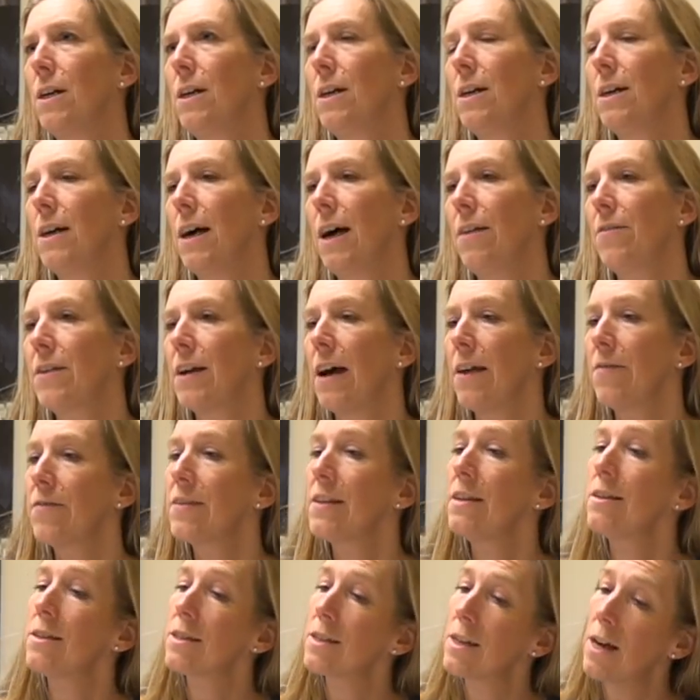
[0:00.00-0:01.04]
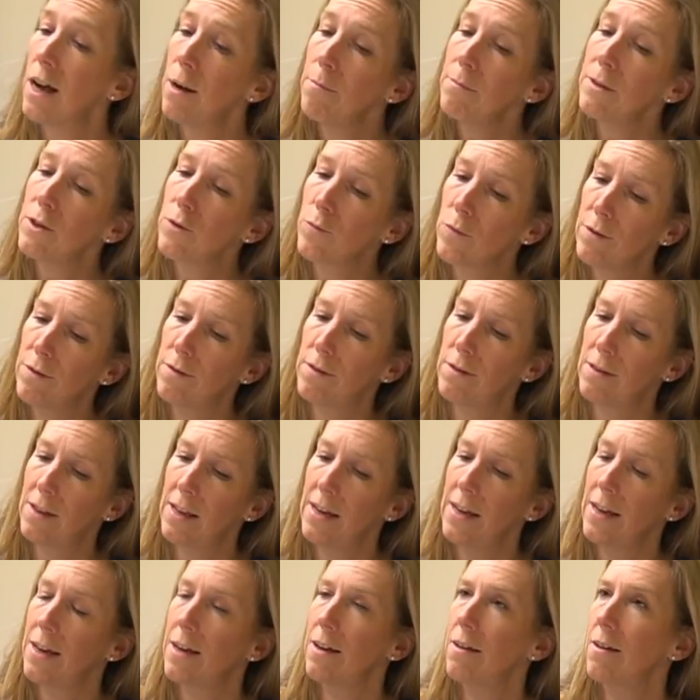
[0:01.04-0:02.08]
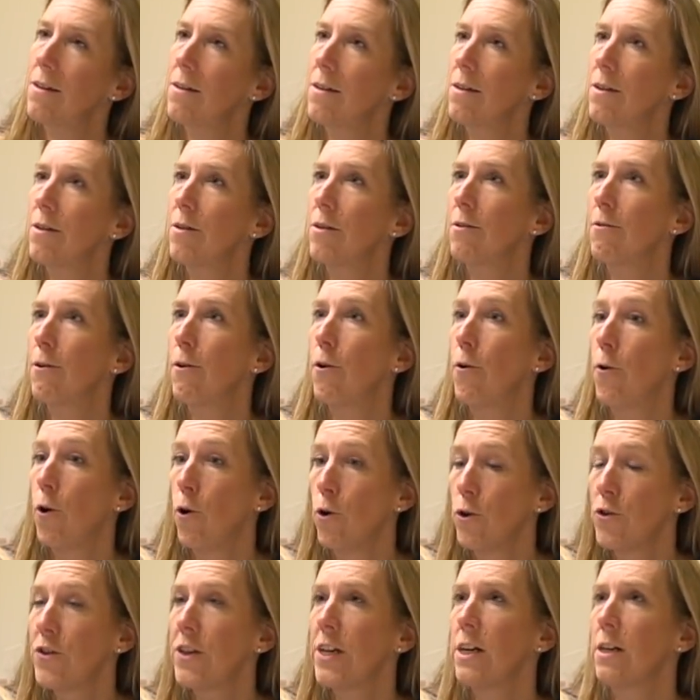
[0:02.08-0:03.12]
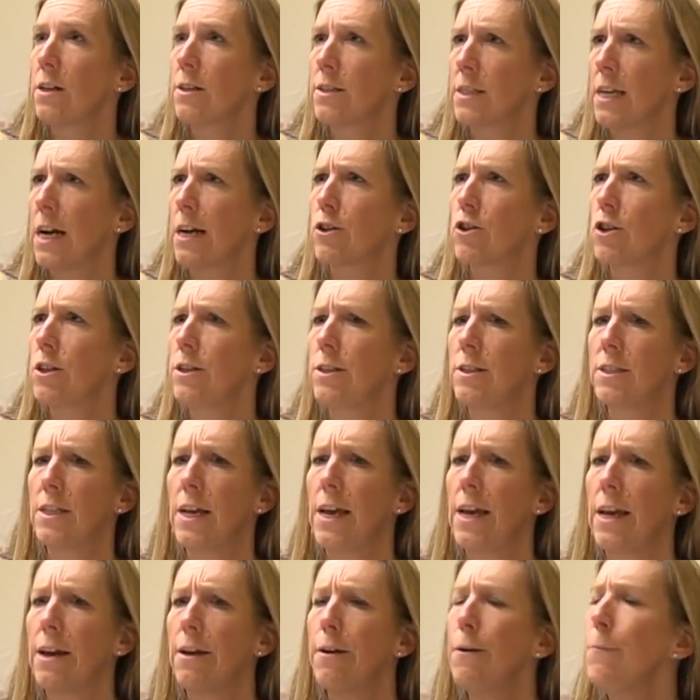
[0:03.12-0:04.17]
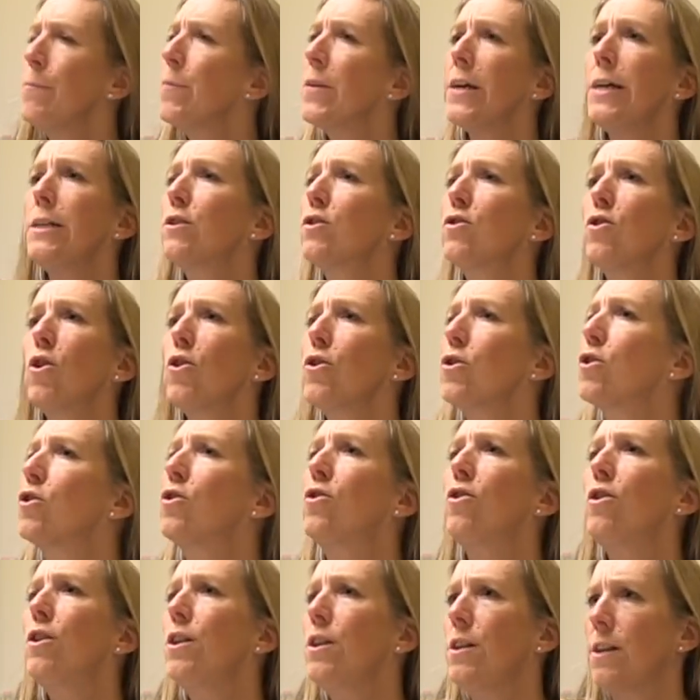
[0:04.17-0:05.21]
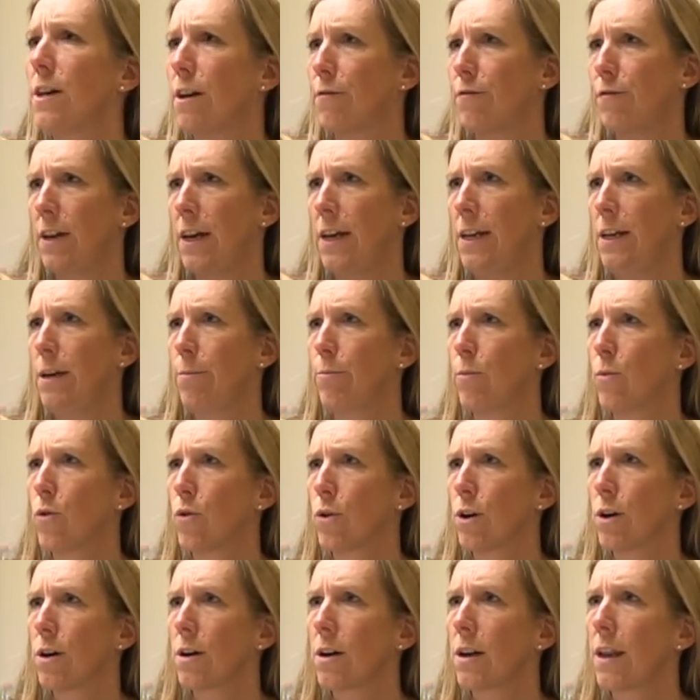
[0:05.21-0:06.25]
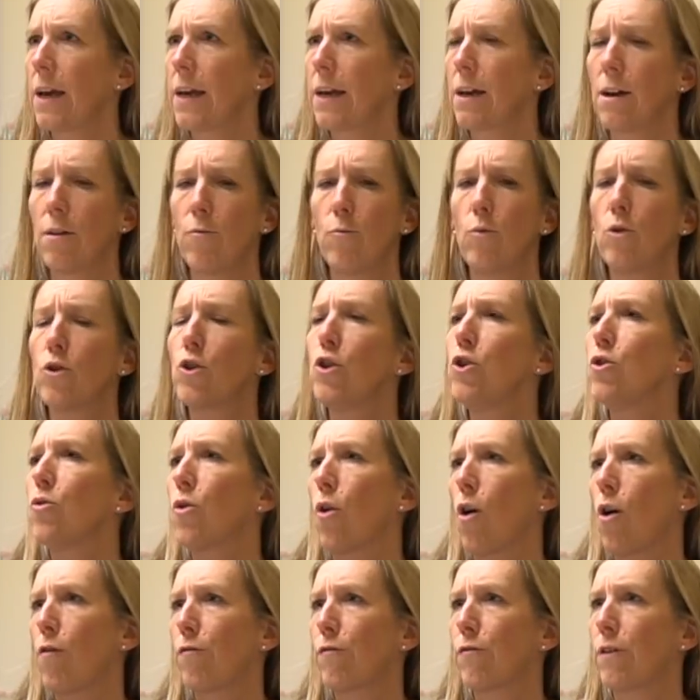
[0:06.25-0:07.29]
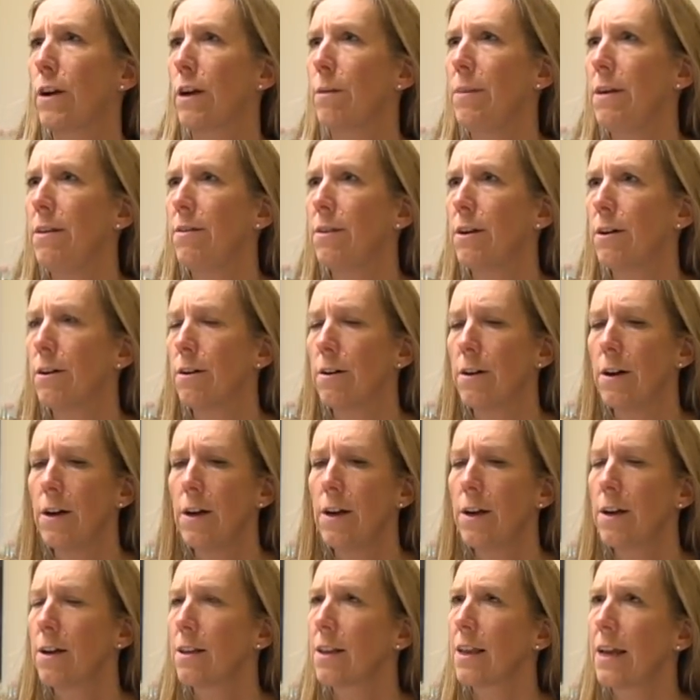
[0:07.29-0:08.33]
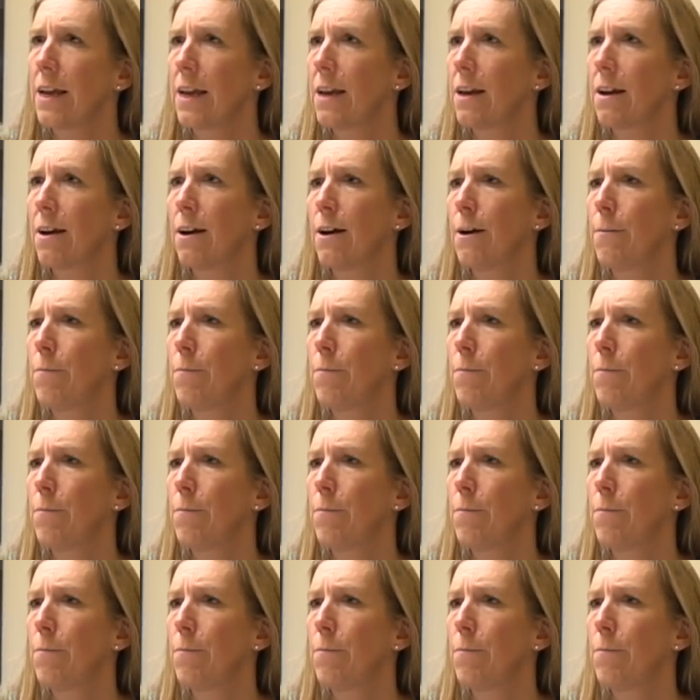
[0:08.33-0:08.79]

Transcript: And that, this comes with like hotels actually saying, it's not good enough anymore, like what you're offering me there, like